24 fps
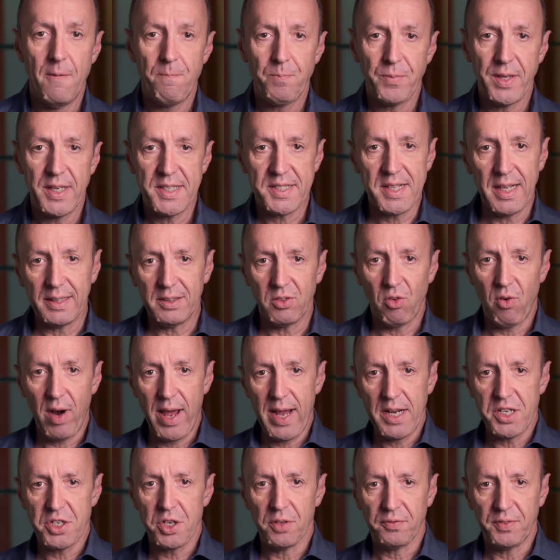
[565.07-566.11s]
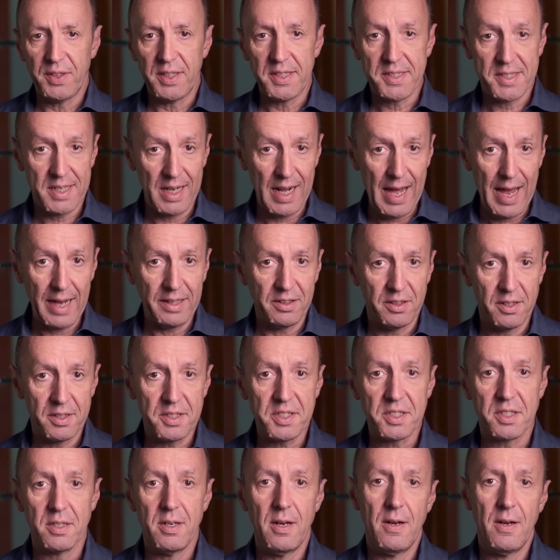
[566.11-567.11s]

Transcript: is that the range of these sliders,